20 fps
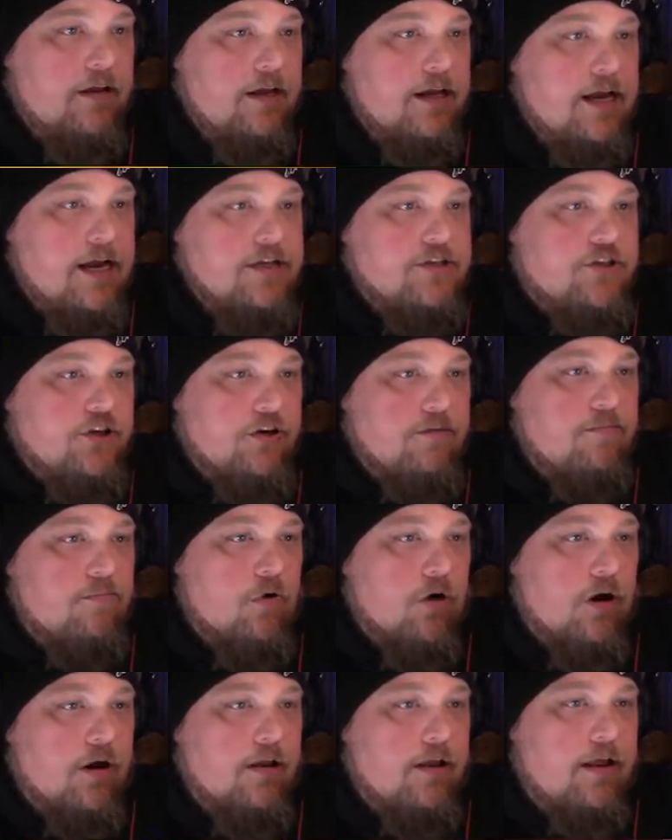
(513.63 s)
Is there
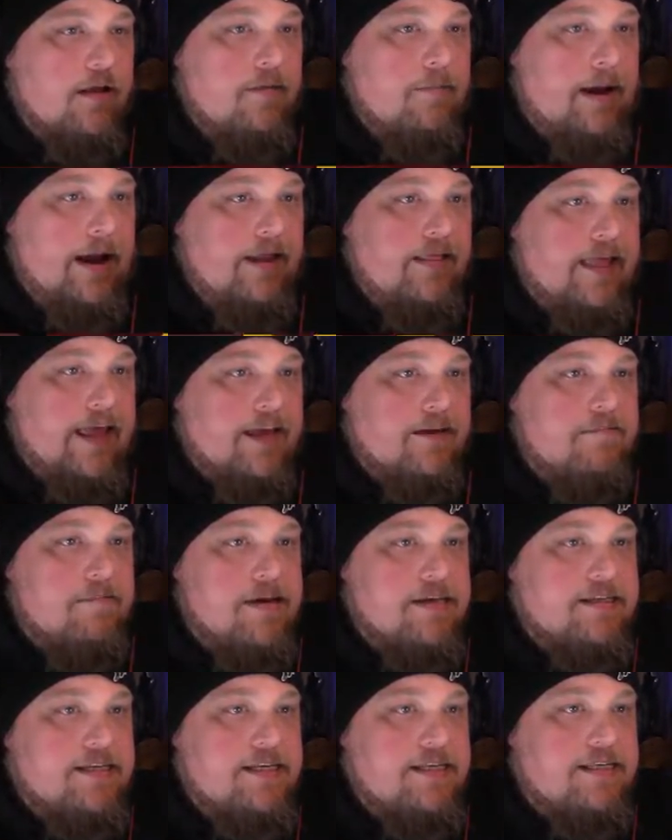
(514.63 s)
more? Am I like
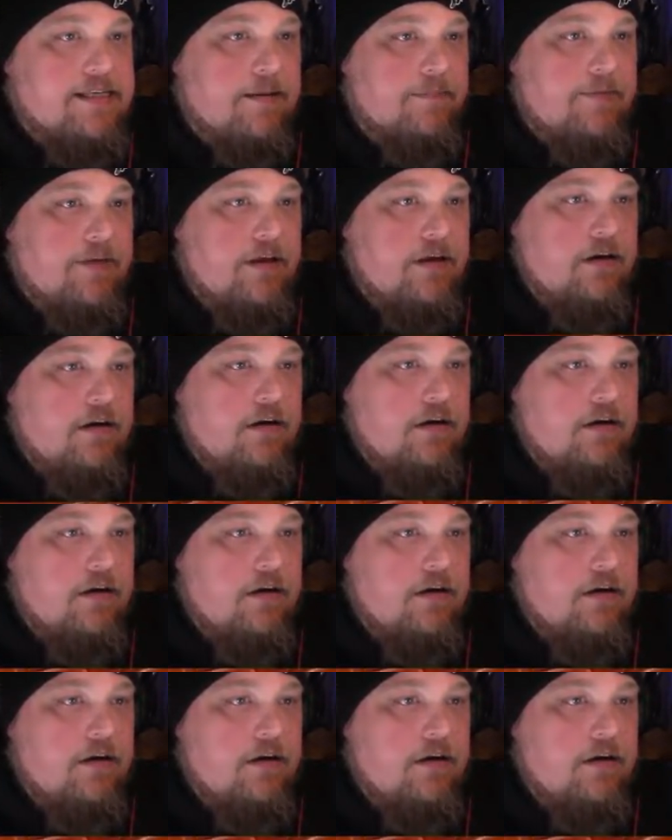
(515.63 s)
missing something?